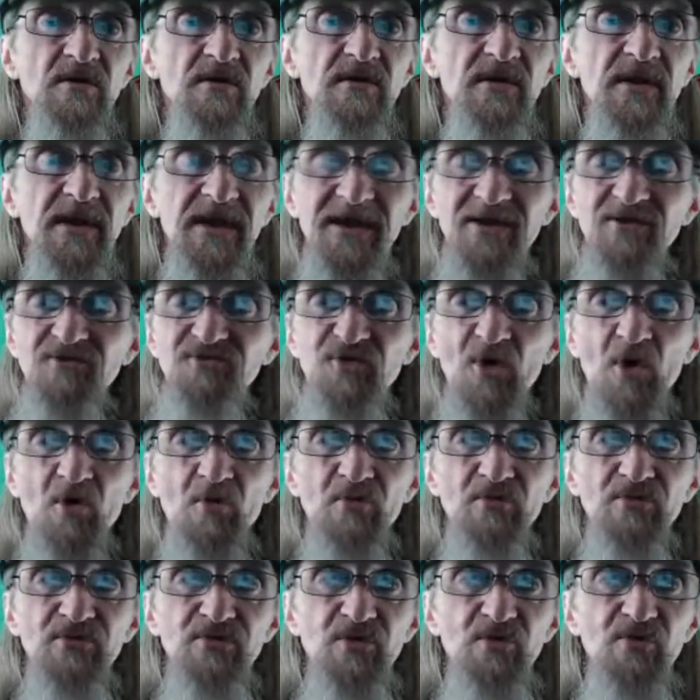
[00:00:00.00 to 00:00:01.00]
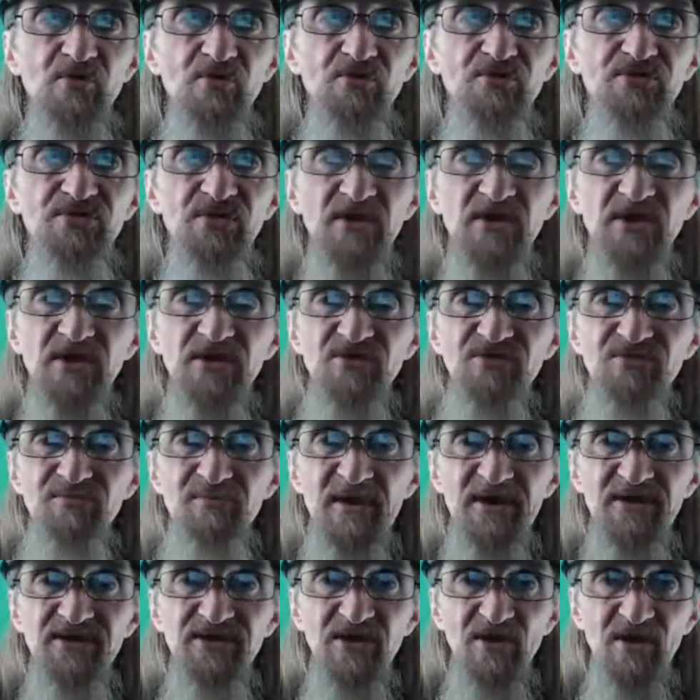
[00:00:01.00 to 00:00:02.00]
and don't use any
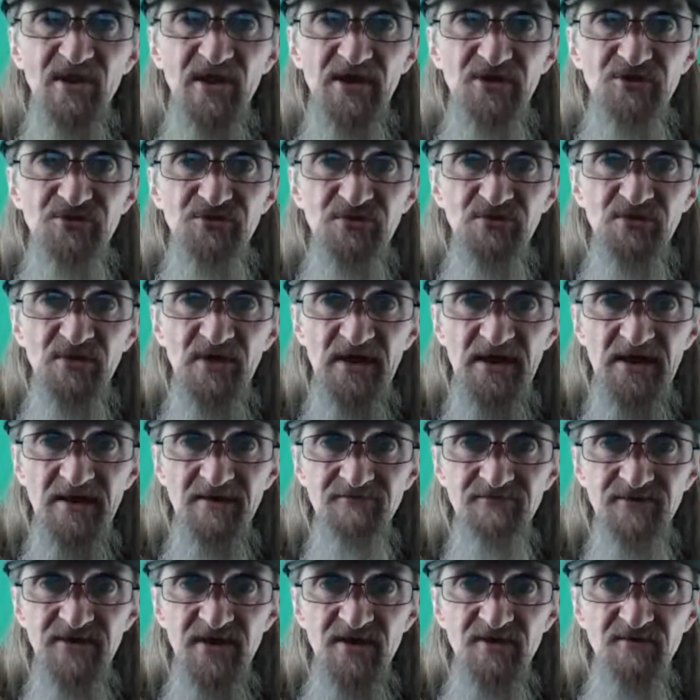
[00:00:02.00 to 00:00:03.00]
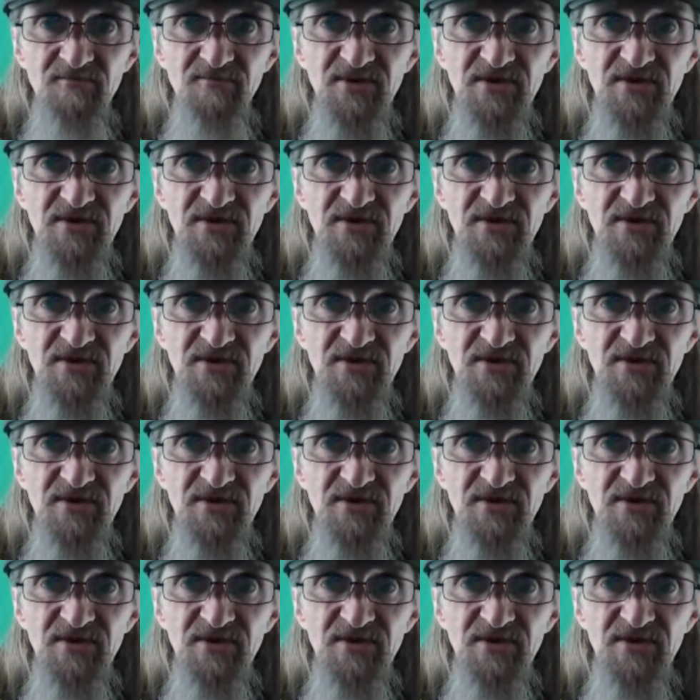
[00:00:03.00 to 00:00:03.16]
speculation that I've gave,